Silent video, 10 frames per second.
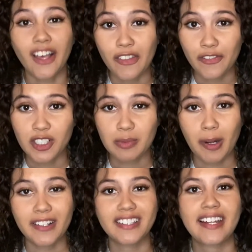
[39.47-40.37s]
the first
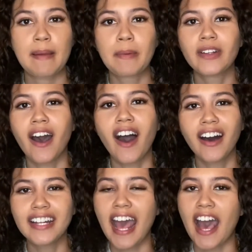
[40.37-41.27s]
product that I put
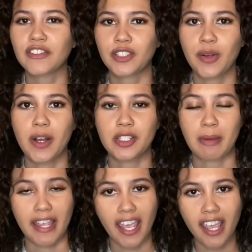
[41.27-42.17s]
on after I wash
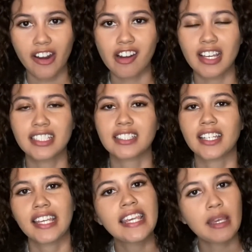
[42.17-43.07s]
my hair is a
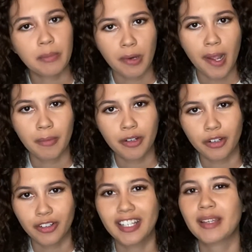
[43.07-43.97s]
heat
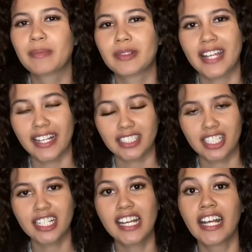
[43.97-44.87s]
primer or heat
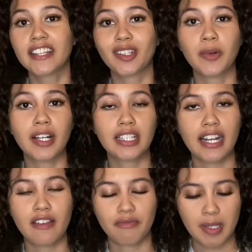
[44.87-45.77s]
protector. The one
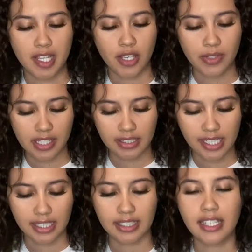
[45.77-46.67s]
that I've been using
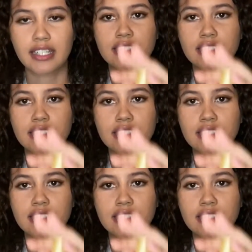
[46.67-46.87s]
lately is